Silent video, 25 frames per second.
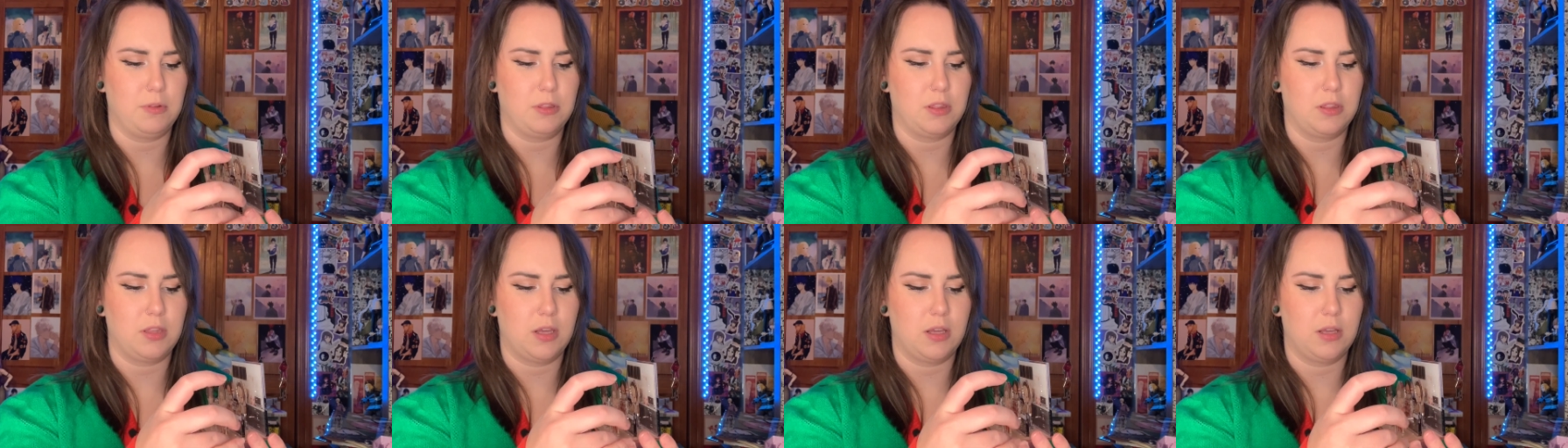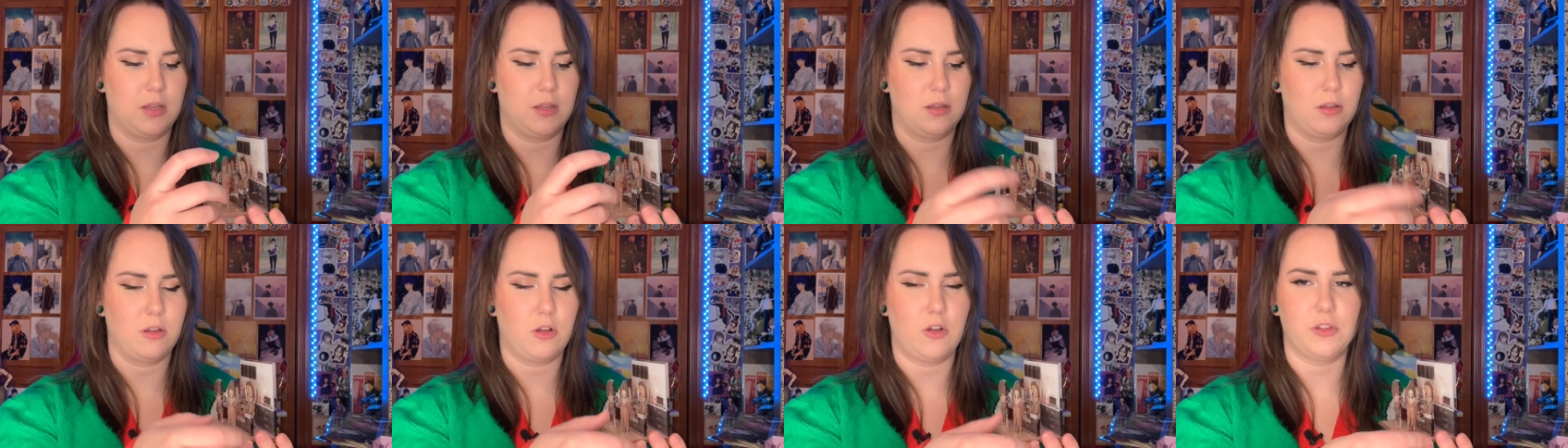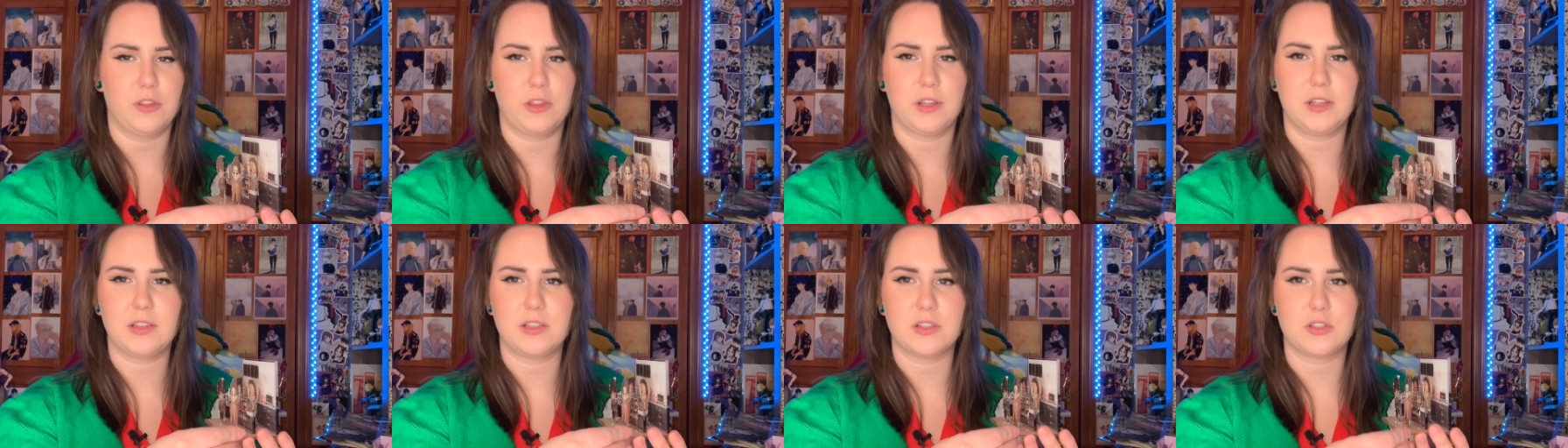the all
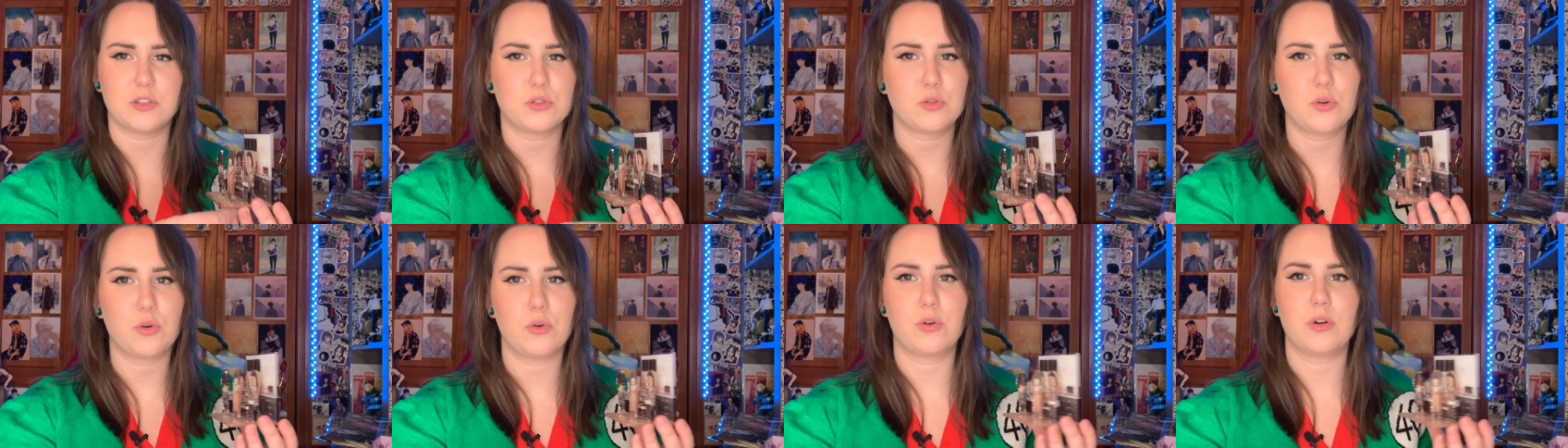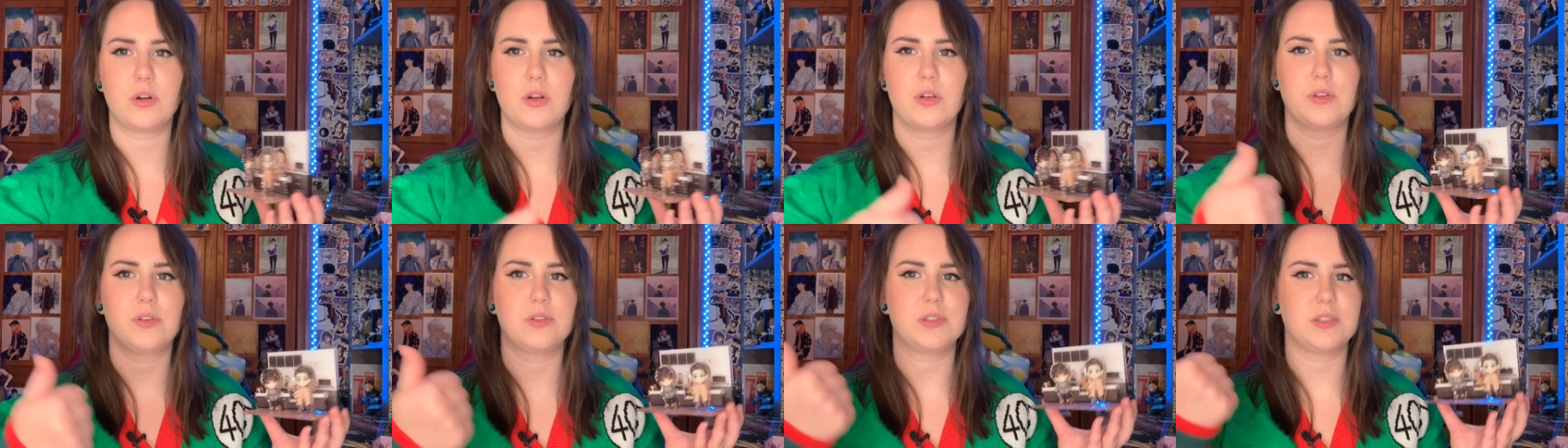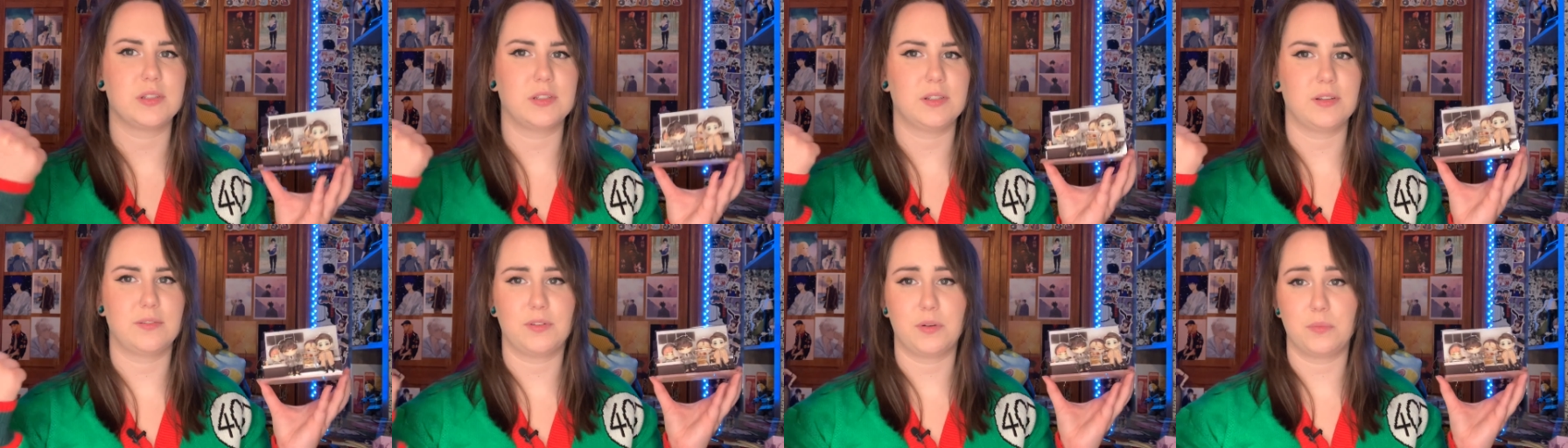like the stores
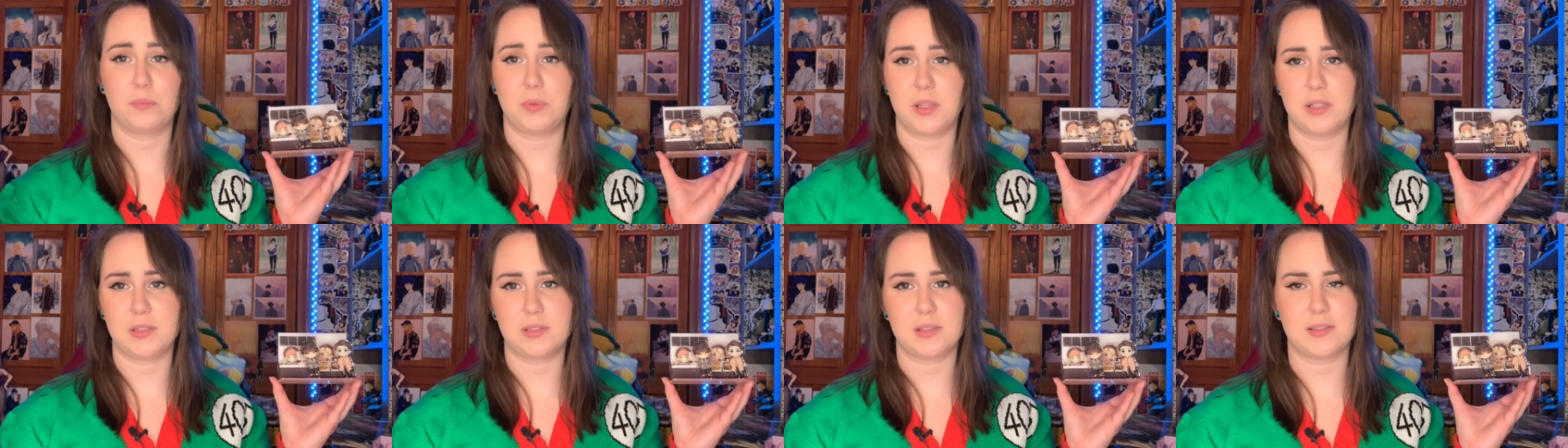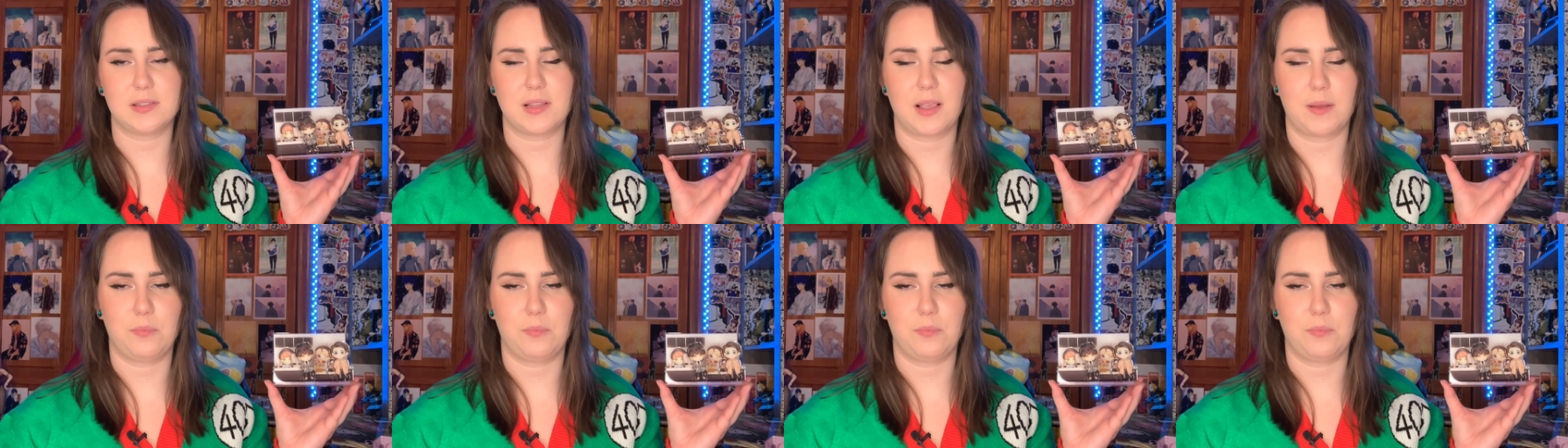and different places